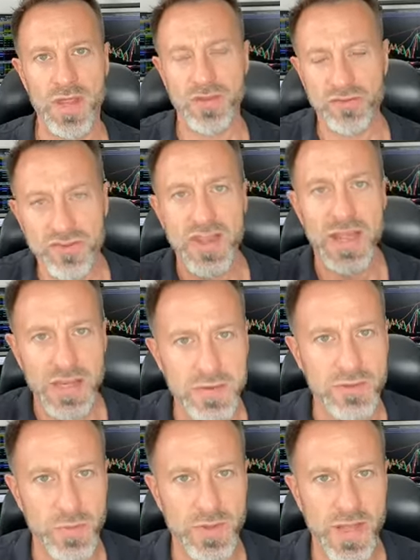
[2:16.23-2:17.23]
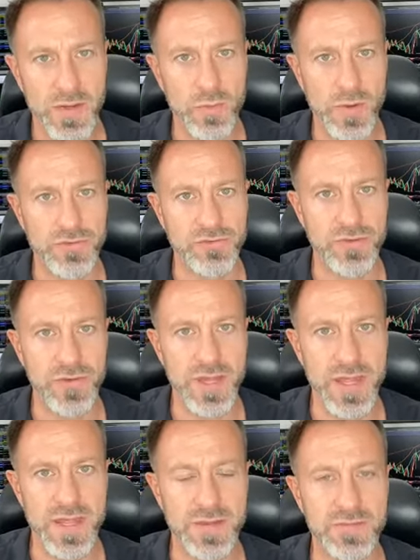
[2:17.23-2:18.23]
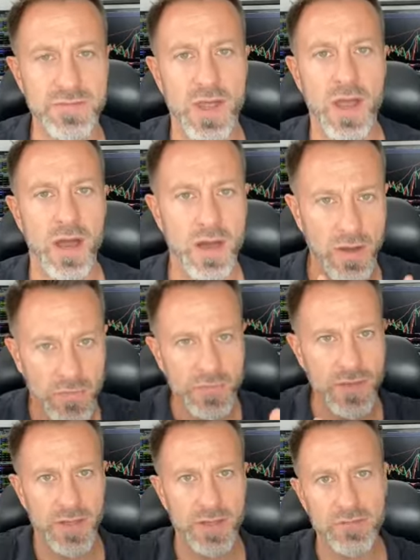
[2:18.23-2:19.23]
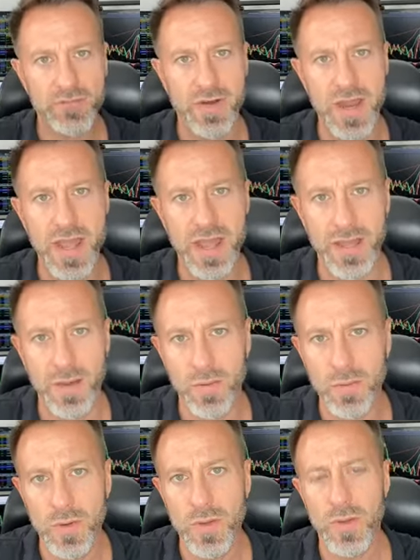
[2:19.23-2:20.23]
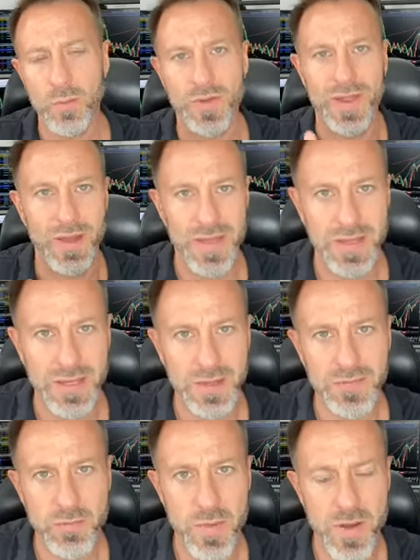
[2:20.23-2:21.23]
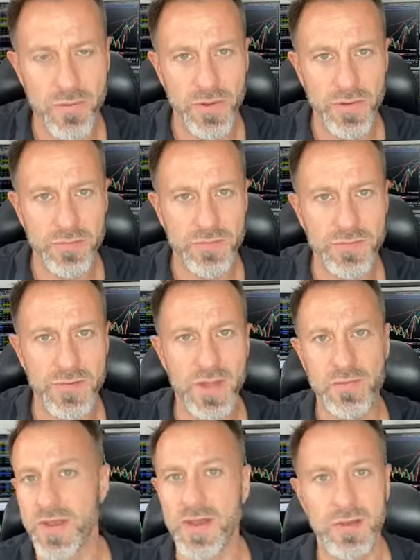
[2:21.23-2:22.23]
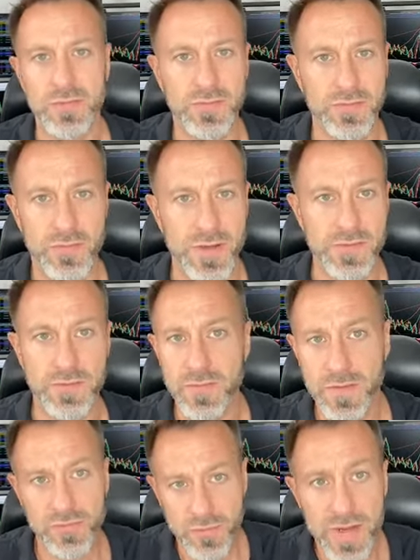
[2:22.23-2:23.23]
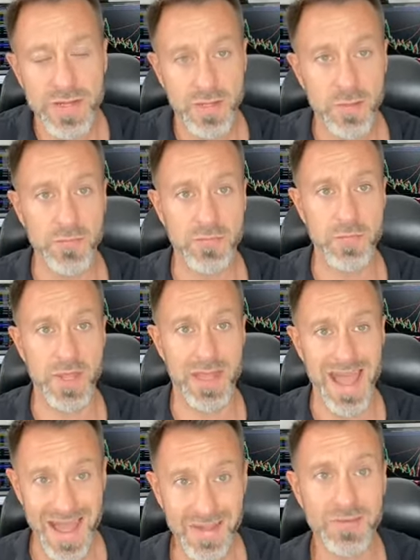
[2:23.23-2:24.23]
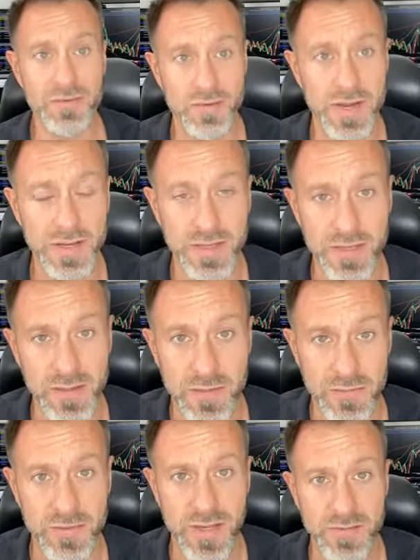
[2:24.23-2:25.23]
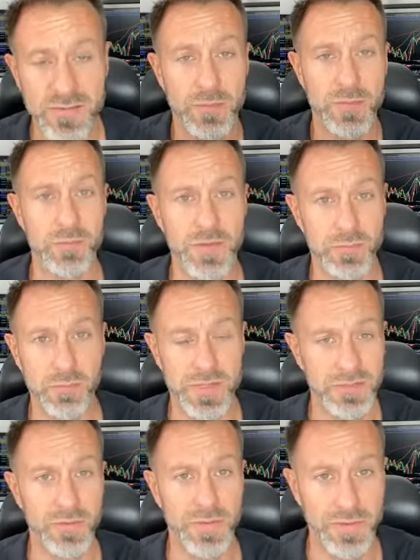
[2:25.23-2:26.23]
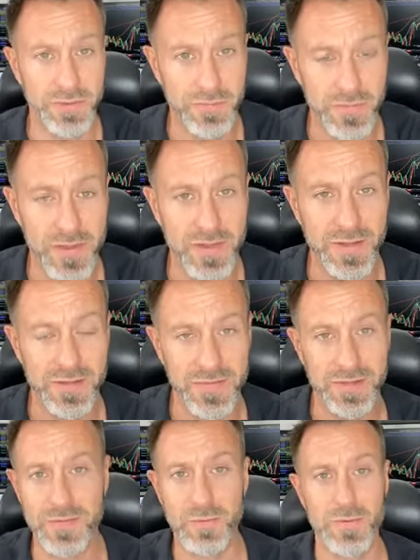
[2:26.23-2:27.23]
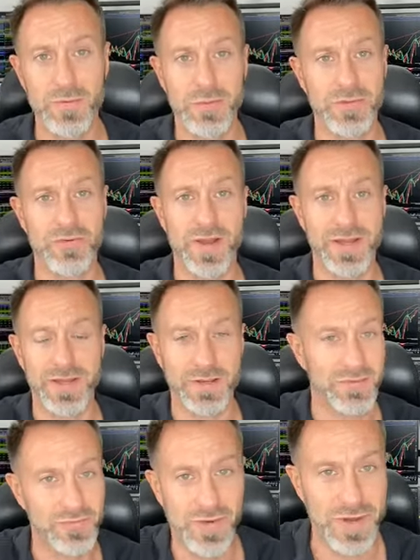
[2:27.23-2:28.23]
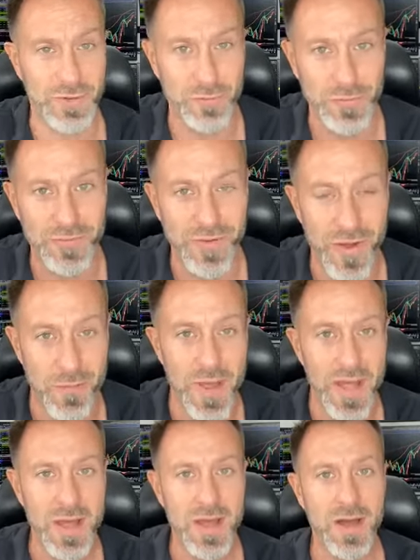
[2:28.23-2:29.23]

Now, the challenge with that question is asking it straight out without any experience. The answer is, if a trader comes to me as a trading coach, as somebody that's been doing this for years, as somebody who's been trading and is trading all the time,